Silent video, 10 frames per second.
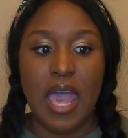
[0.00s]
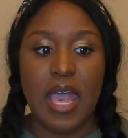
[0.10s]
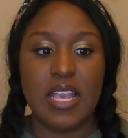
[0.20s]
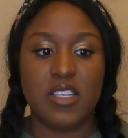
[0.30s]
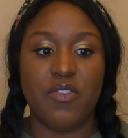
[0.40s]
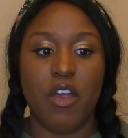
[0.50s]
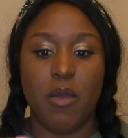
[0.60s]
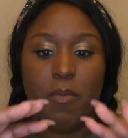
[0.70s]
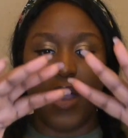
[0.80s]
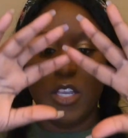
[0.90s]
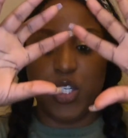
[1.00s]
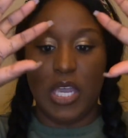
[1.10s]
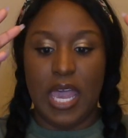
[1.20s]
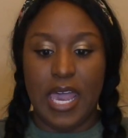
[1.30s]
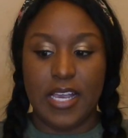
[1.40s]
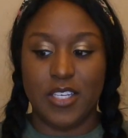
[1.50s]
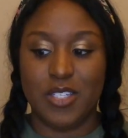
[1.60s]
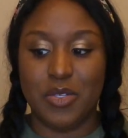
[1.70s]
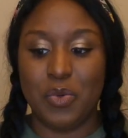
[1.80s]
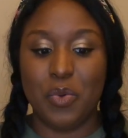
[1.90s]
It is very much a
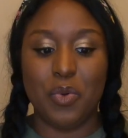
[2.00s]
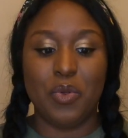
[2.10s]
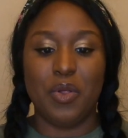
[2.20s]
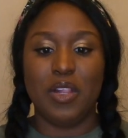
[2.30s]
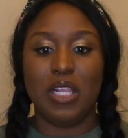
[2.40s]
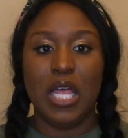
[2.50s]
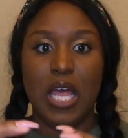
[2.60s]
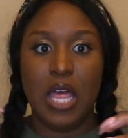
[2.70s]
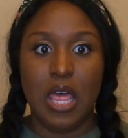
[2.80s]
school